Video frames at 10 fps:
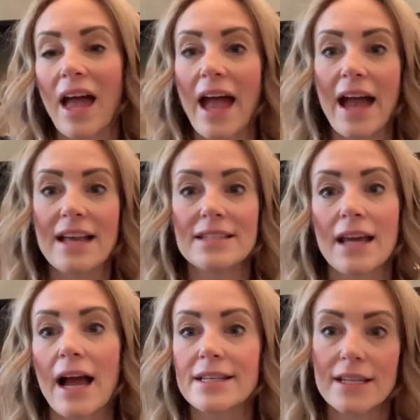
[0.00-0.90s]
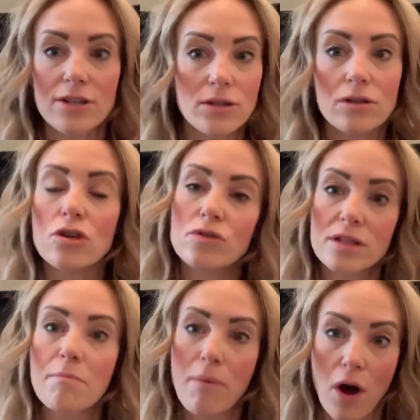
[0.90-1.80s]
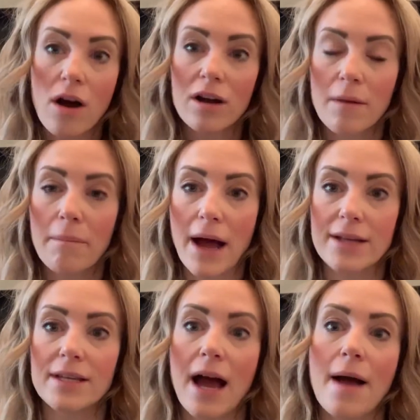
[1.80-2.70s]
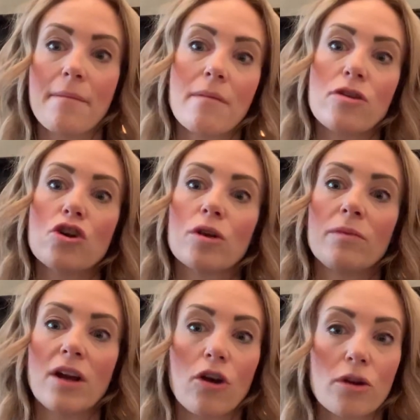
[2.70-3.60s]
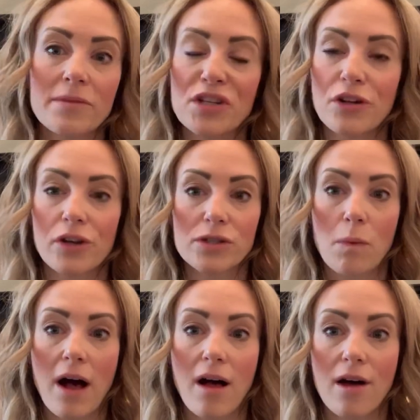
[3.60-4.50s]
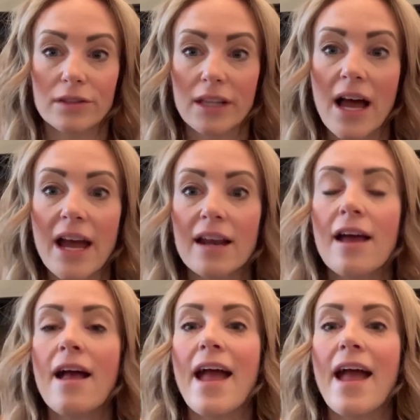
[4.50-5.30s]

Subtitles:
And I did use the book, but you can read all your materials while online.